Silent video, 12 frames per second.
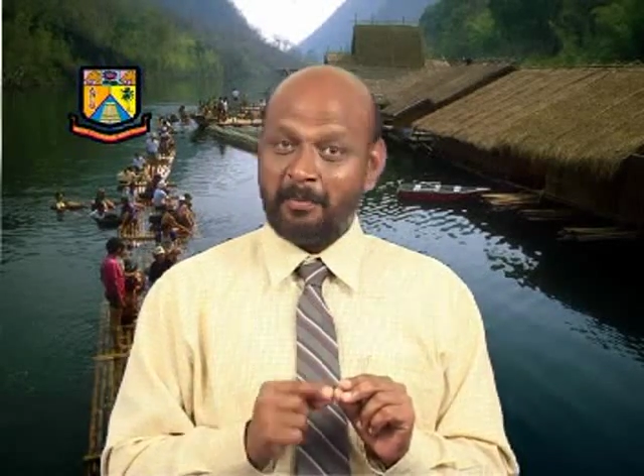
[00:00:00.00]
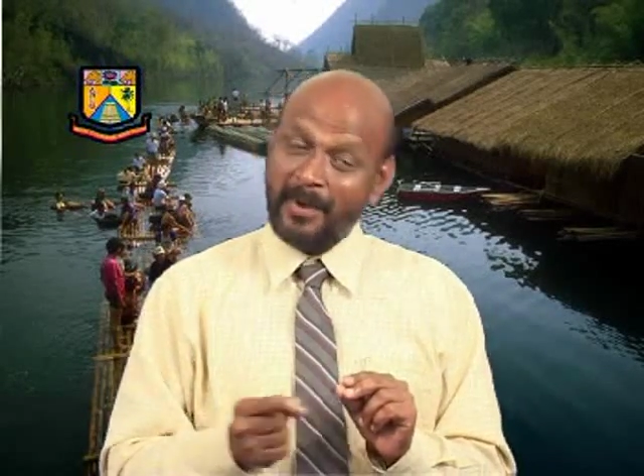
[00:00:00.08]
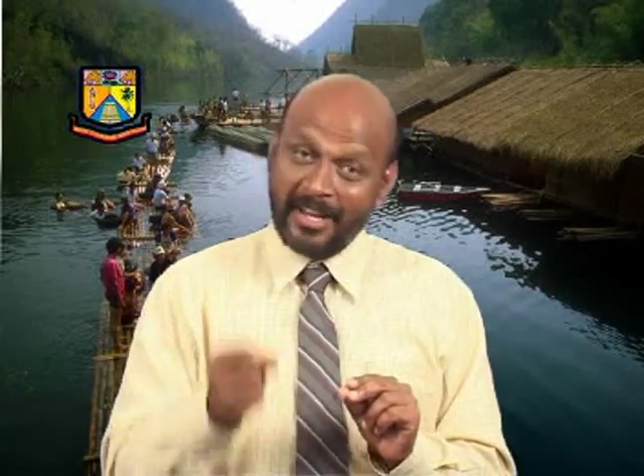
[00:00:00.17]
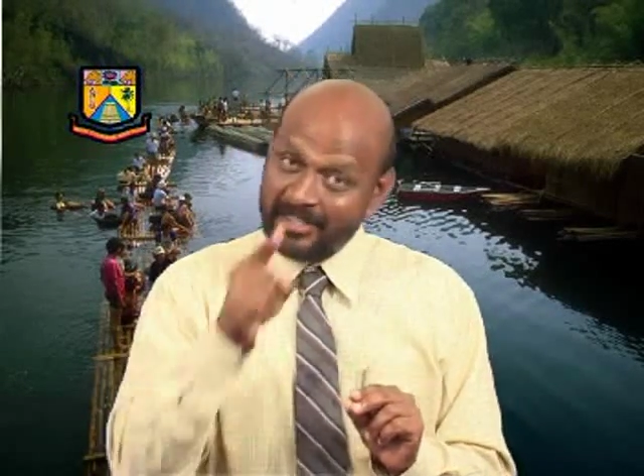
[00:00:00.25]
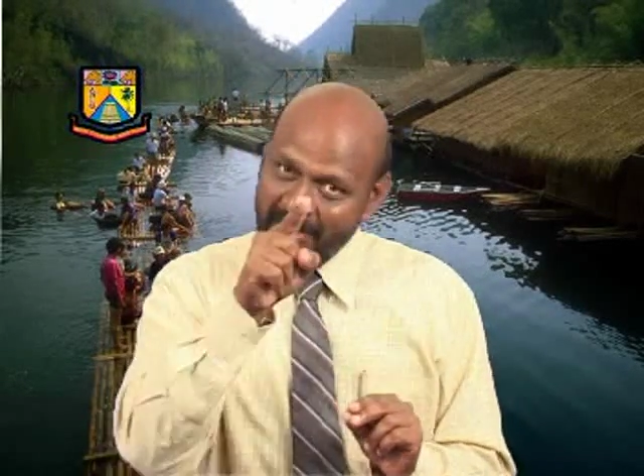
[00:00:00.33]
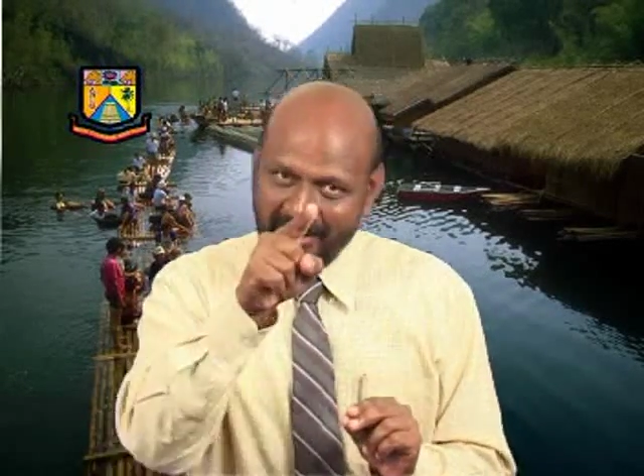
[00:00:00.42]

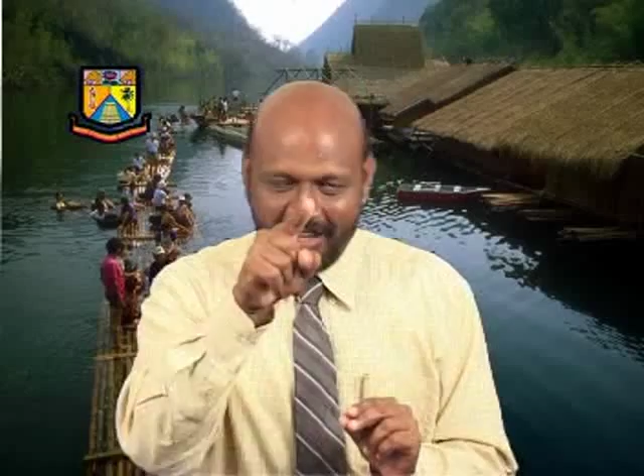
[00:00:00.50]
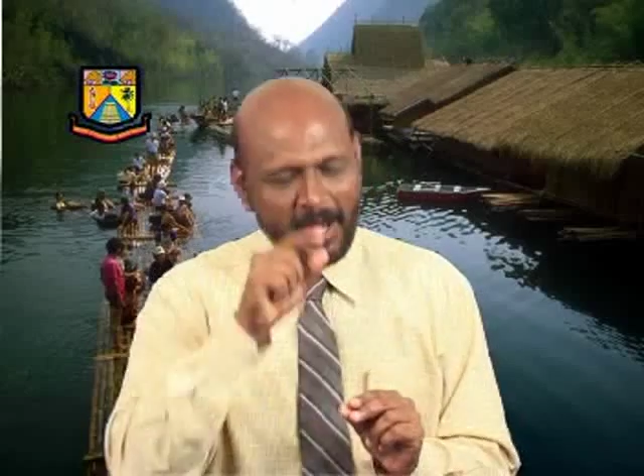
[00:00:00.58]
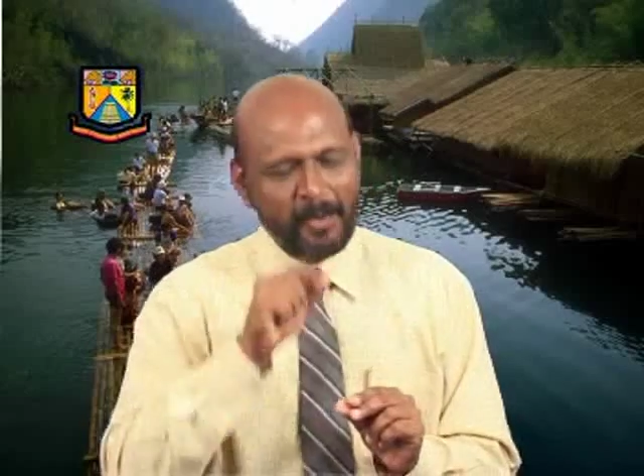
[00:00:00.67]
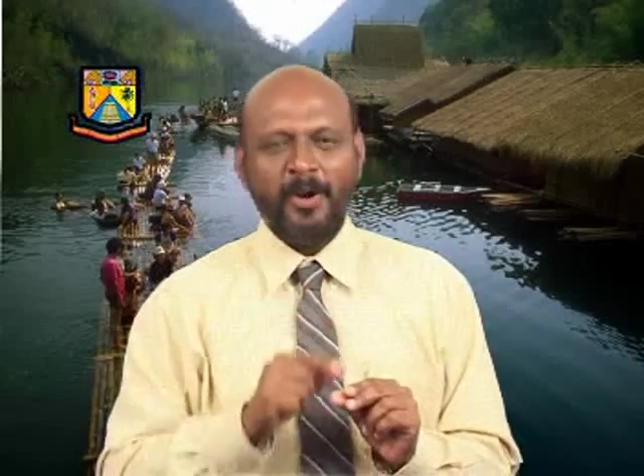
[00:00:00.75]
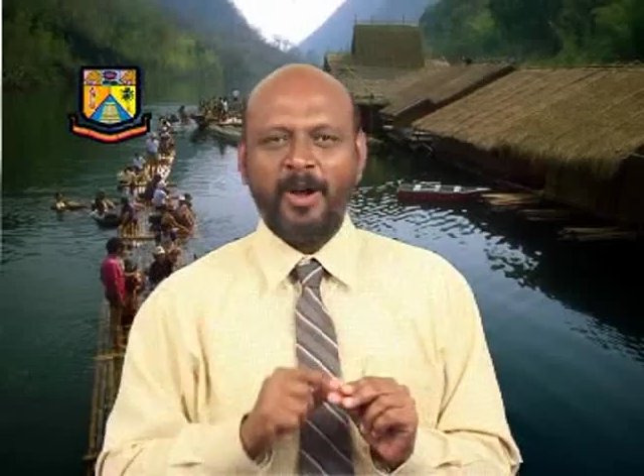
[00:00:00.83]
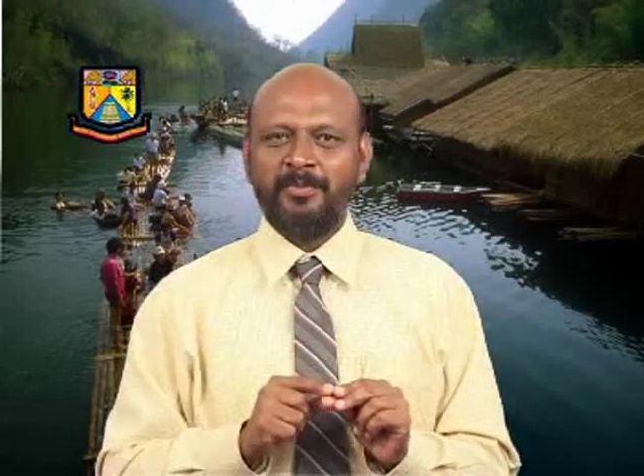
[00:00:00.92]
Based on
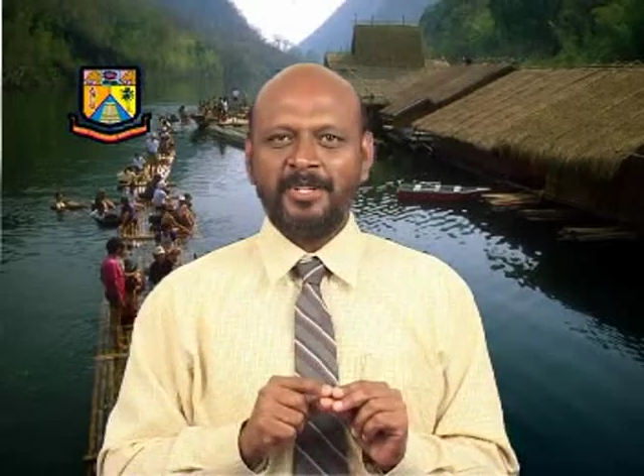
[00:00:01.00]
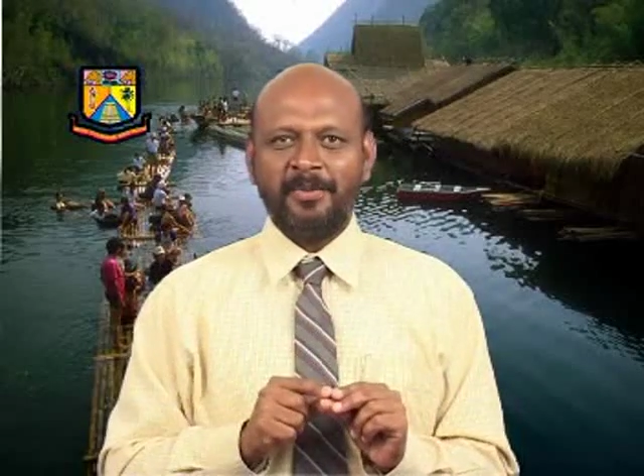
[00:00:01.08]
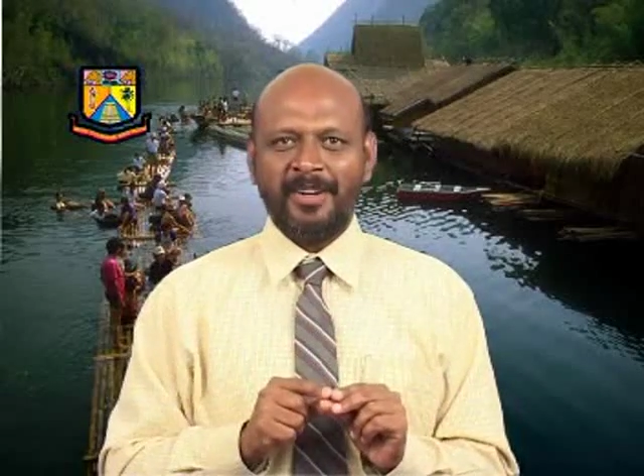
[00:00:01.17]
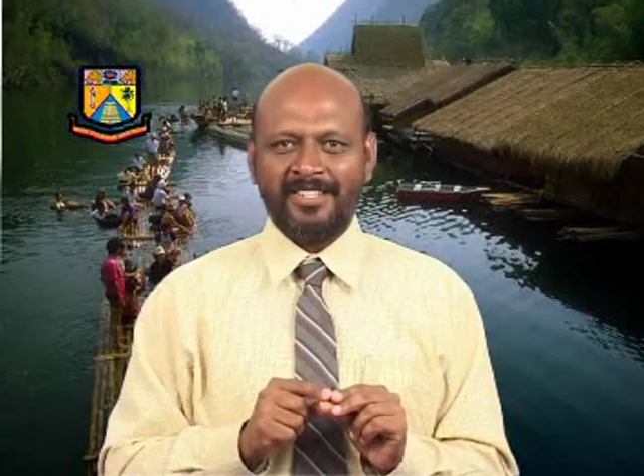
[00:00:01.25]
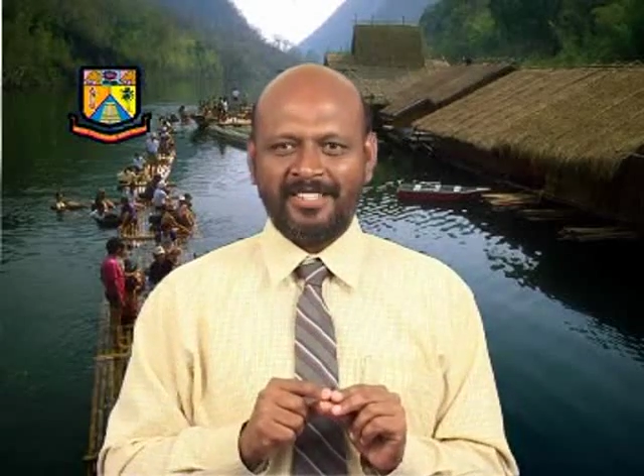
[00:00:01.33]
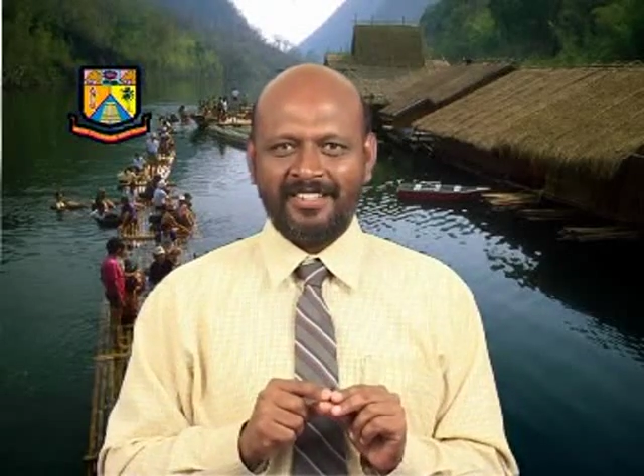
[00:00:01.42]
the above
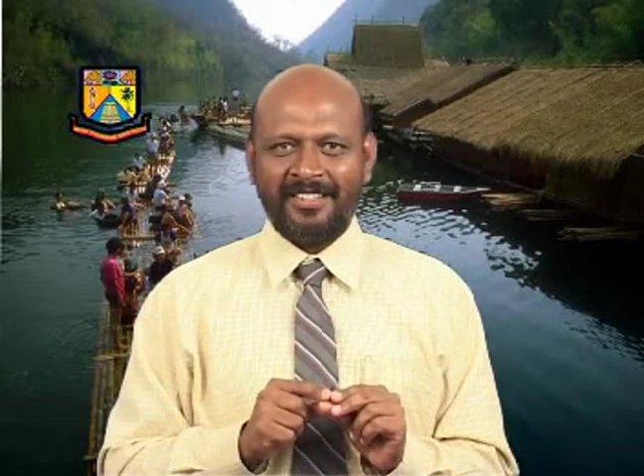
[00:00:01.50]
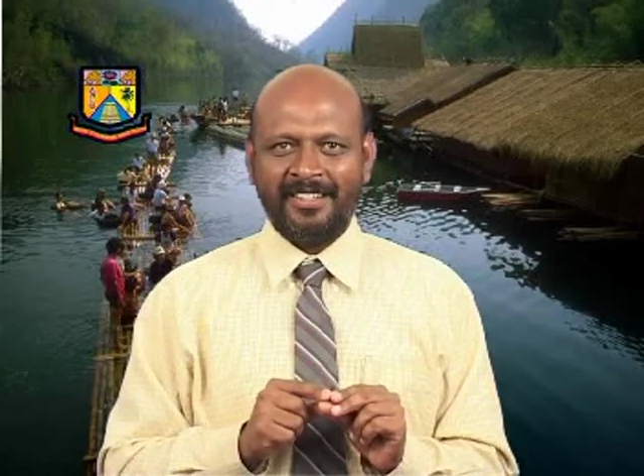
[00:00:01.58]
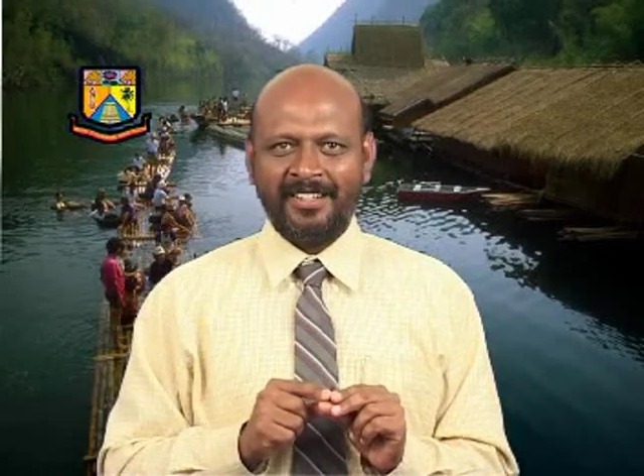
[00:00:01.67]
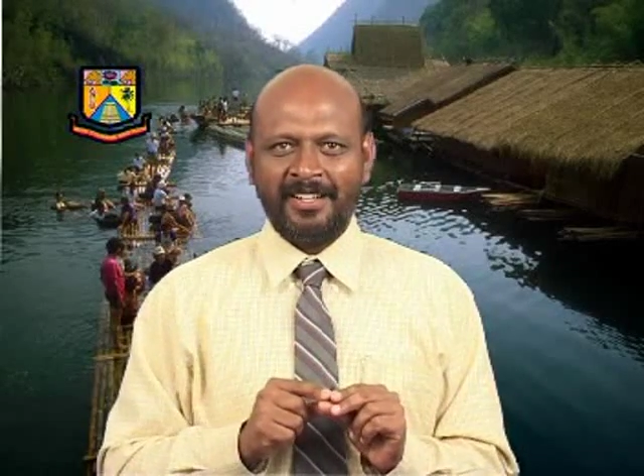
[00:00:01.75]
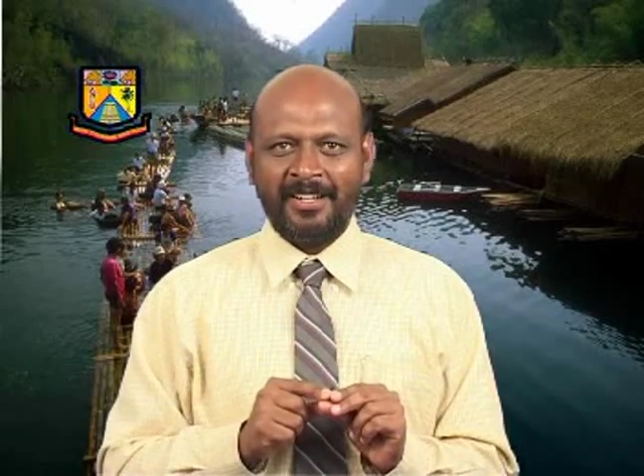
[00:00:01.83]
observation,